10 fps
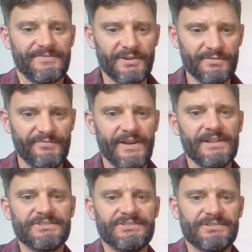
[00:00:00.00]
Afternoon,
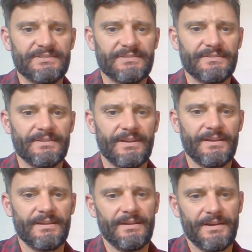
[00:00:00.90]
fellas.
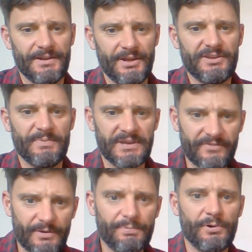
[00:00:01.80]
I know you've been
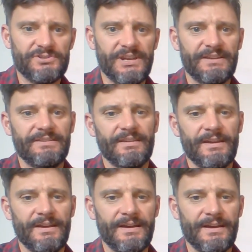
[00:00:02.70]
given a project
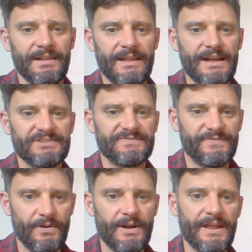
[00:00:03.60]
last
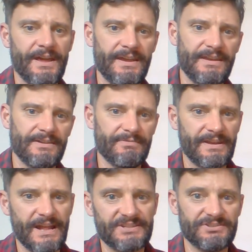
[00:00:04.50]
Friday in
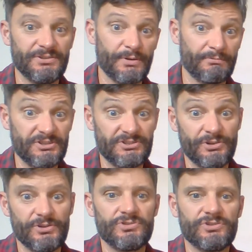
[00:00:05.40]
regards to doing
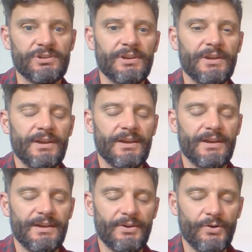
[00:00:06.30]
research
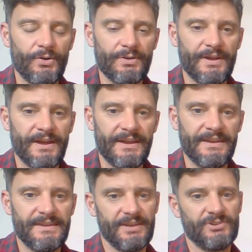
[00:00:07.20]
on
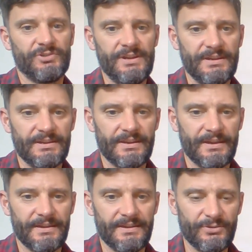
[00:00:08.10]
a country
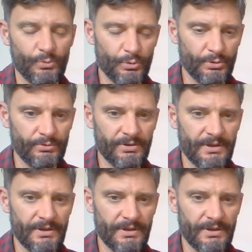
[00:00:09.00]
in the world,